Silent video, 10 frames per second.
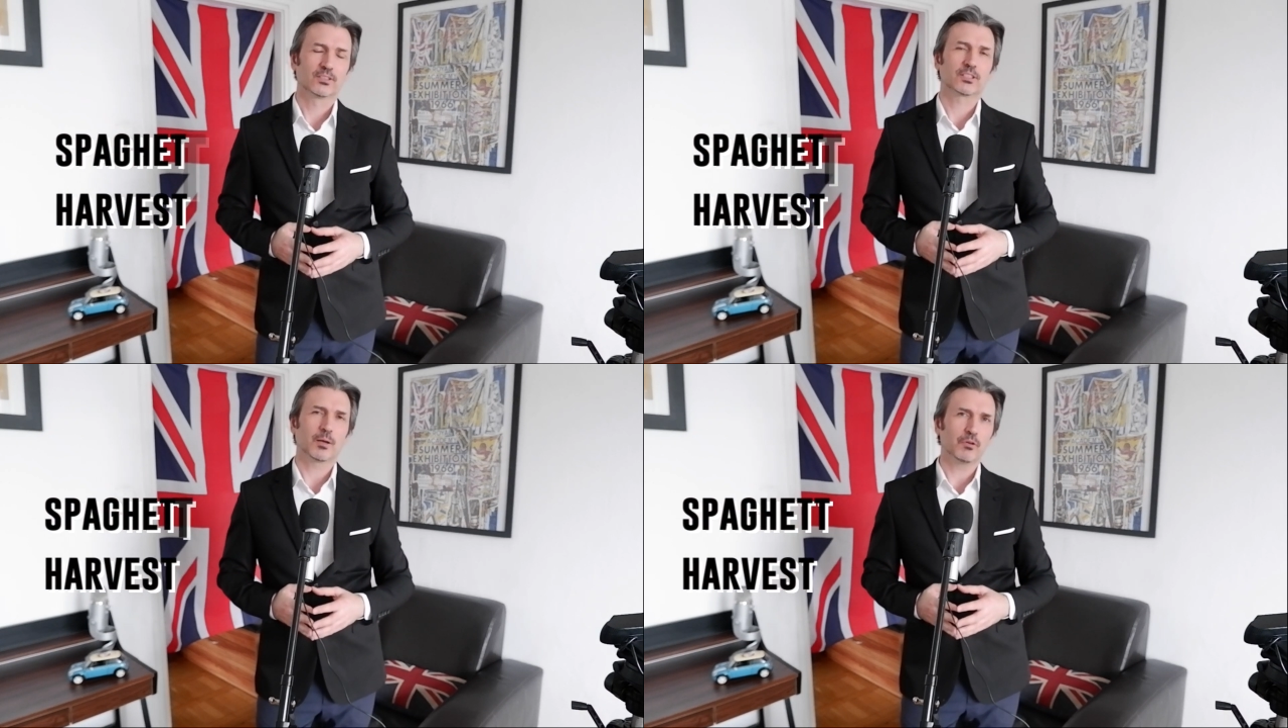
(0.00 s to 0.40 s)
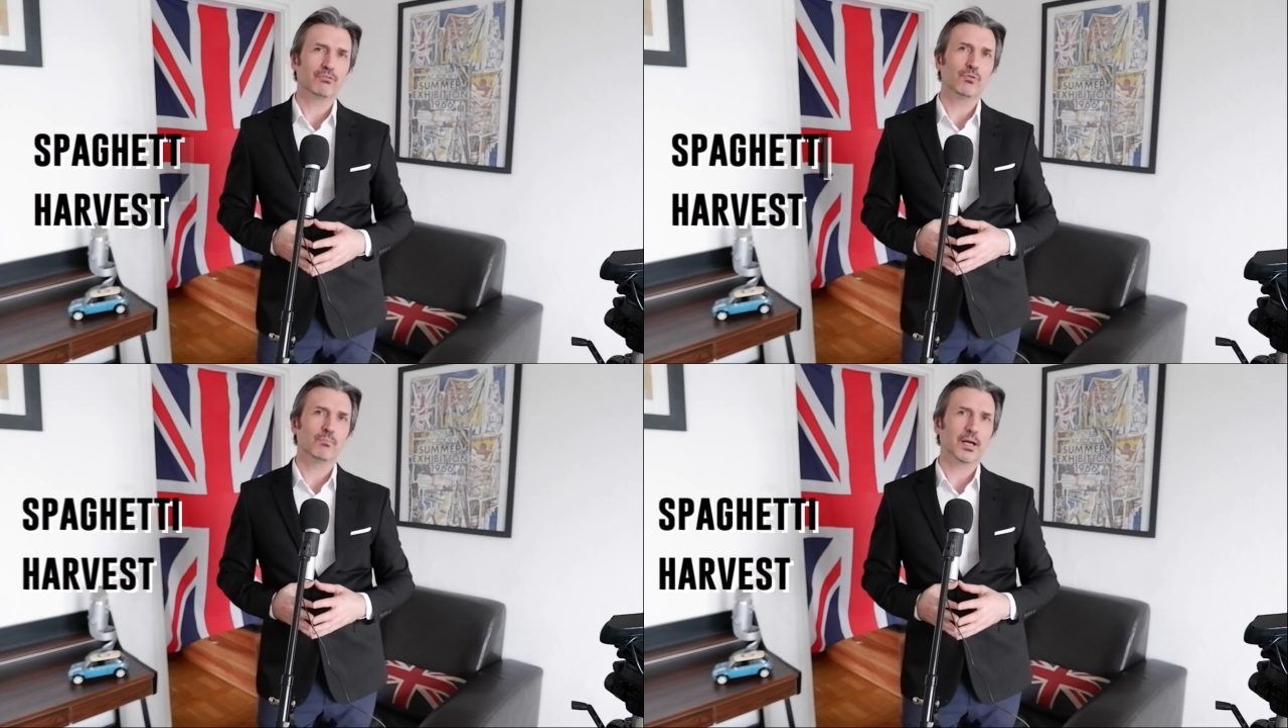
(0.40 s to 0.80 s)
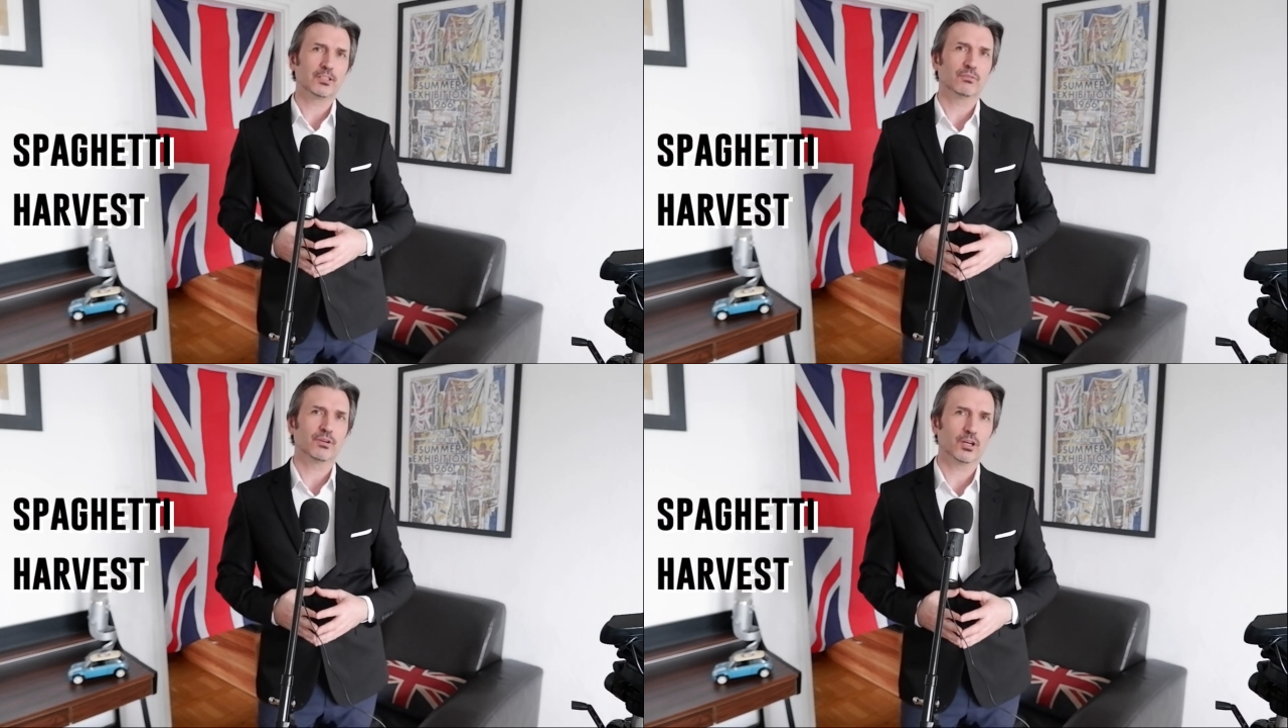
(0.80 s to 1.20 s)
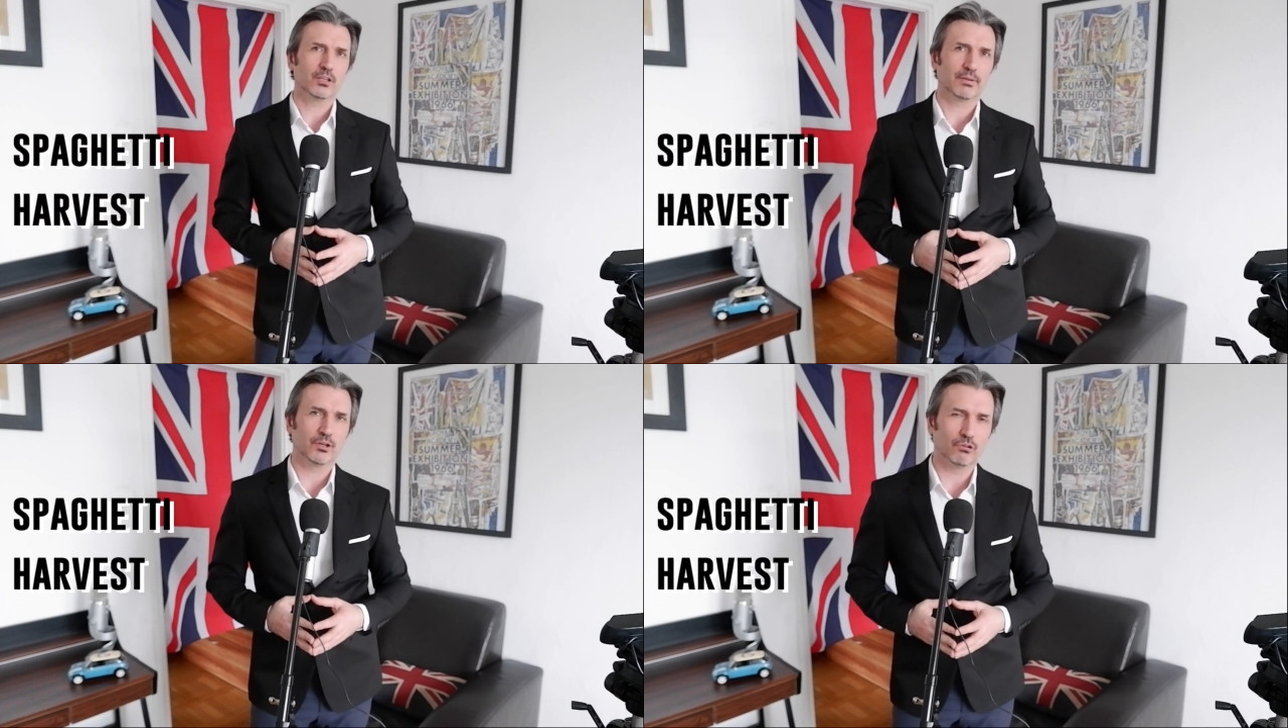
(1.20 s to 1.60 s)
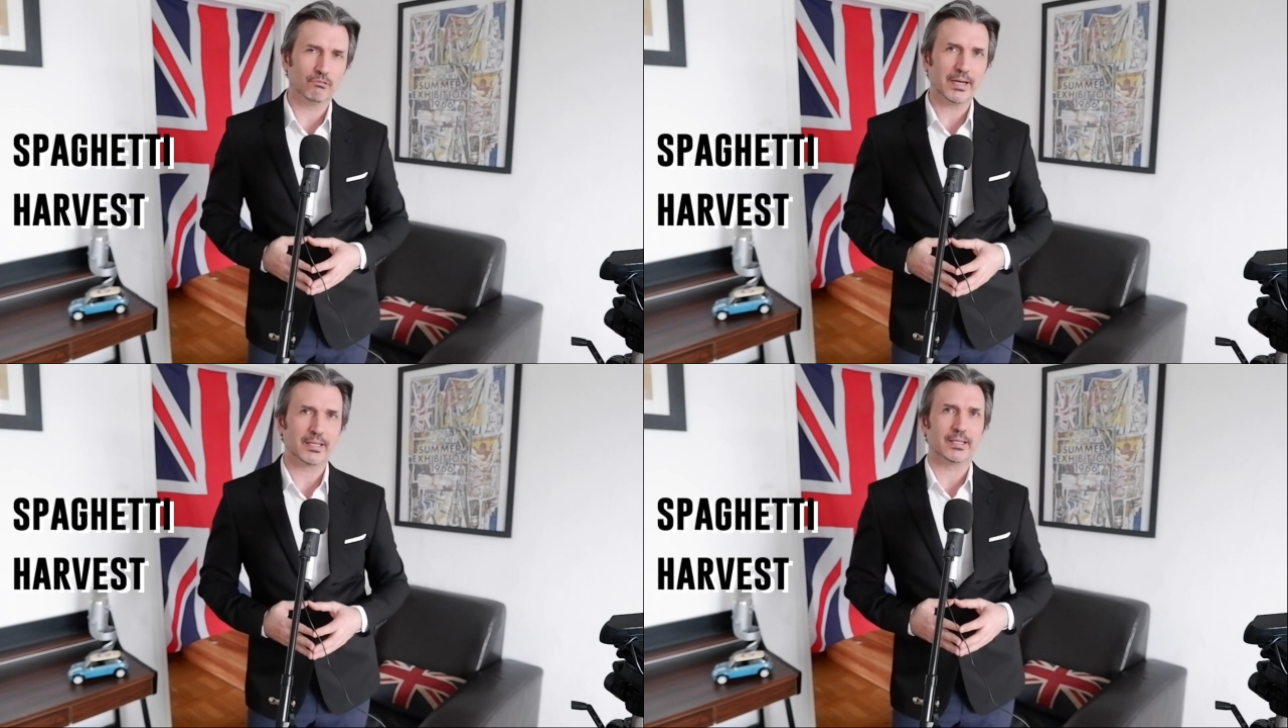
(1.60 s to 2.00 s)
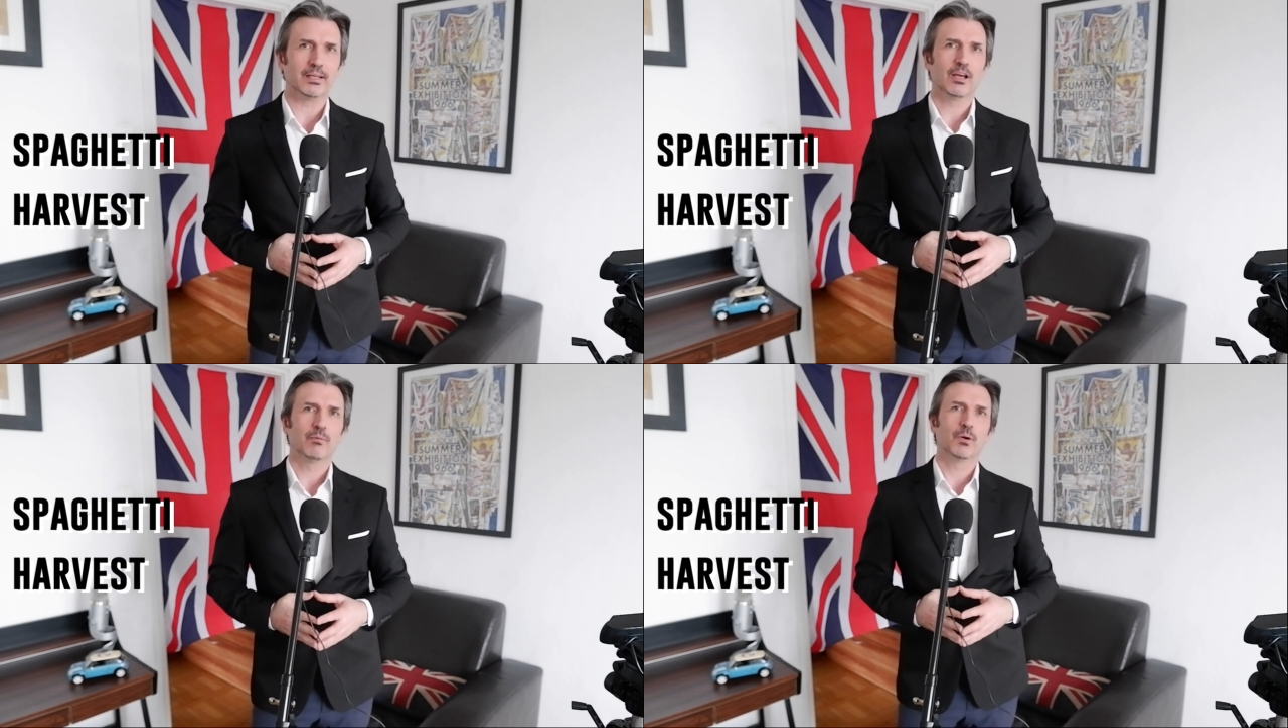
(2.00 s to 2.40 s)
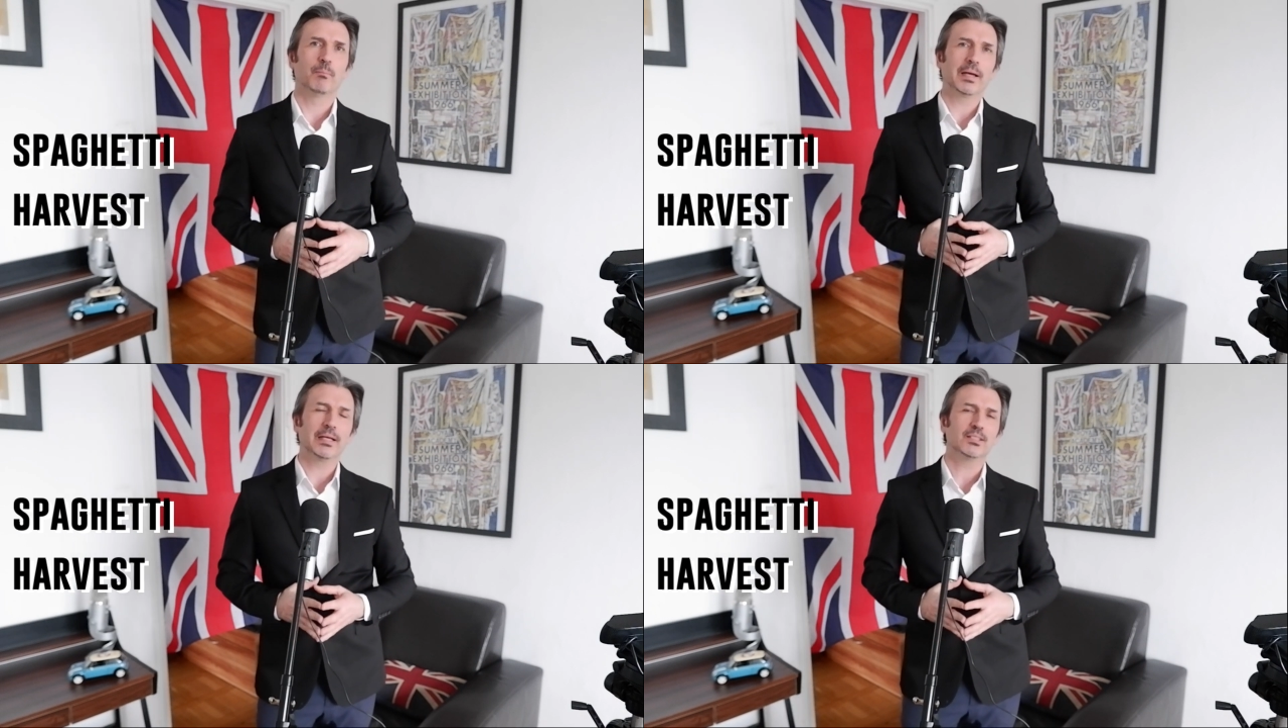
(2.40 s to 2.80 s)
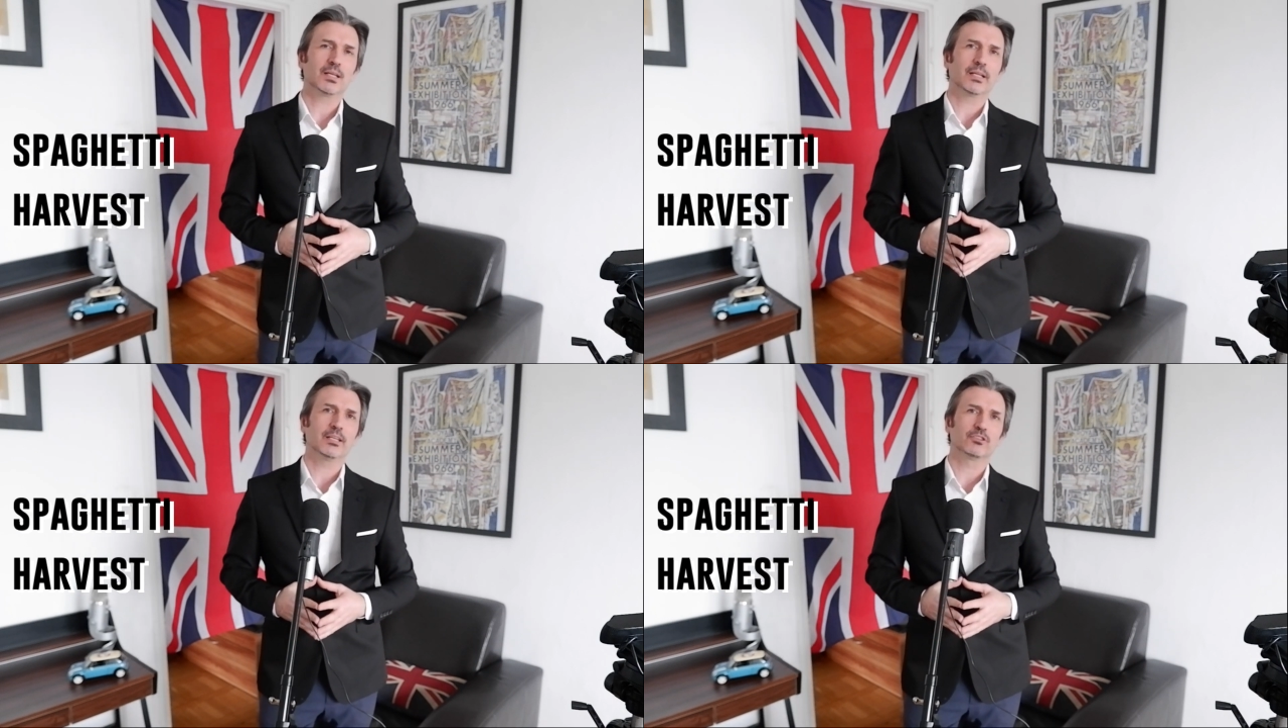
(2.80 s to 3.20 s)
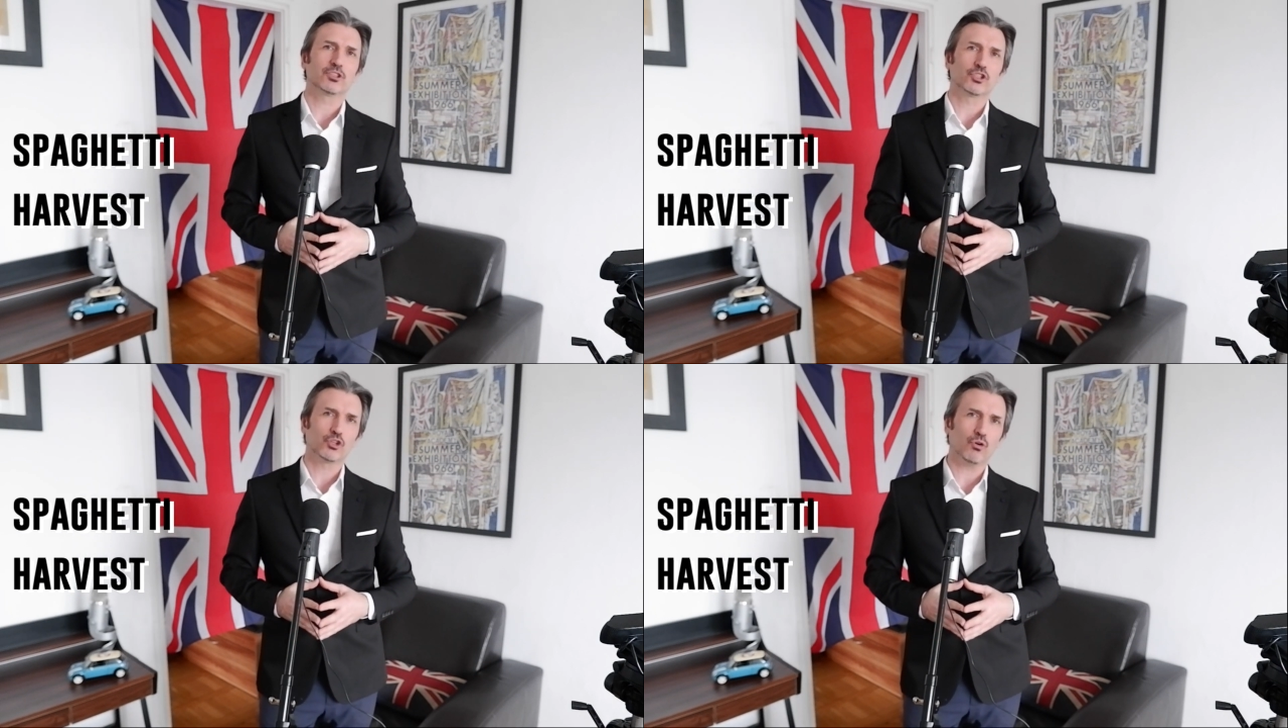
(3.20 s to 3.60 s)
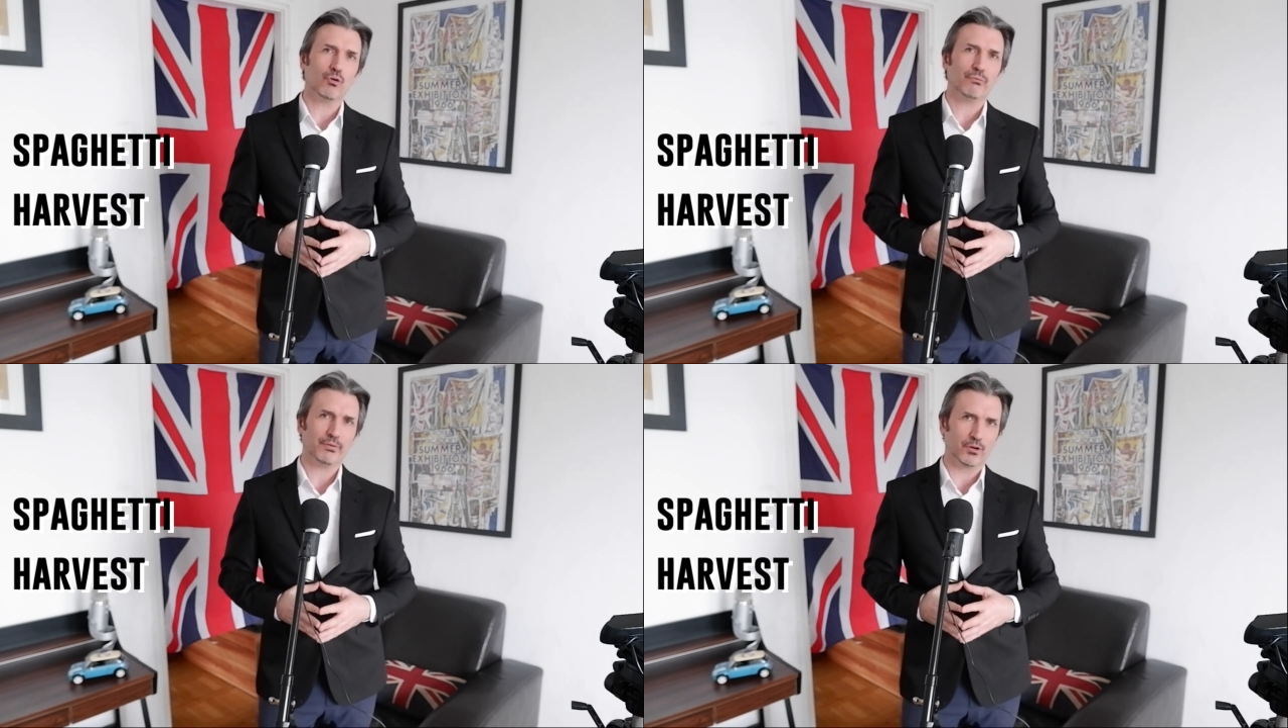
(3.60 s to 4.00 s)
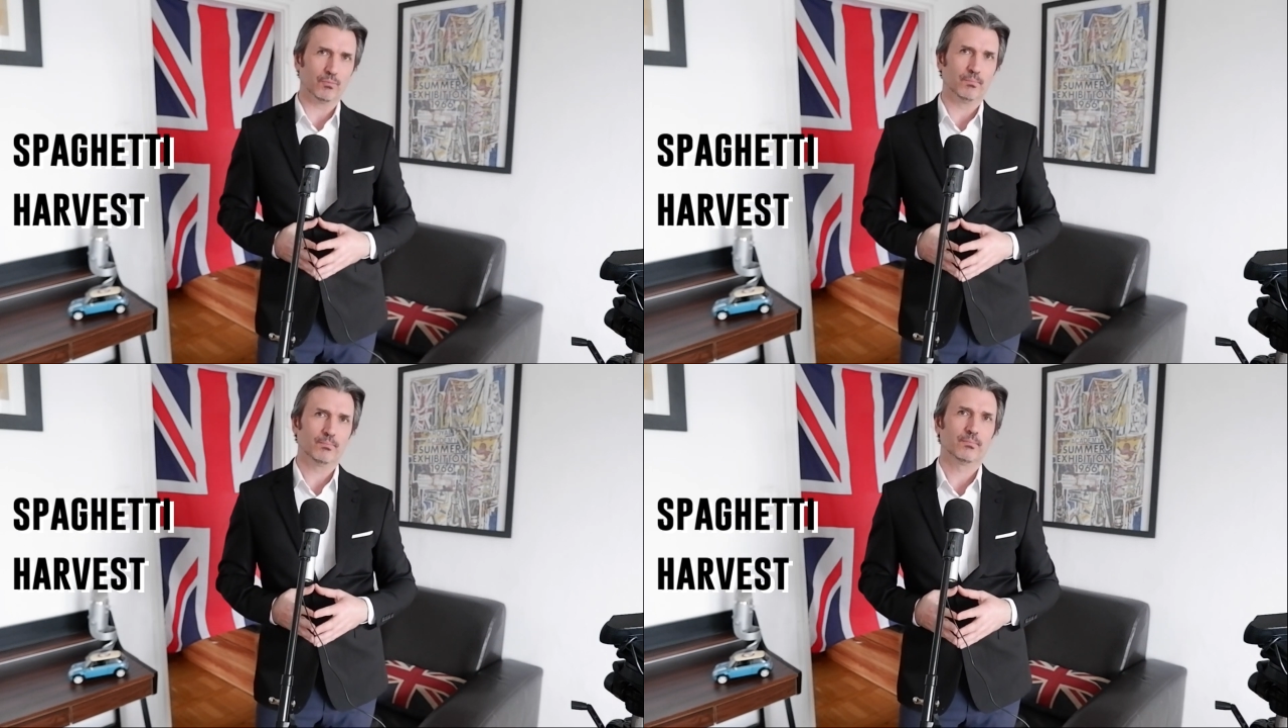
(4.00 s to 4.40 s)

Some of you might have heard of it already, but basically it's a short film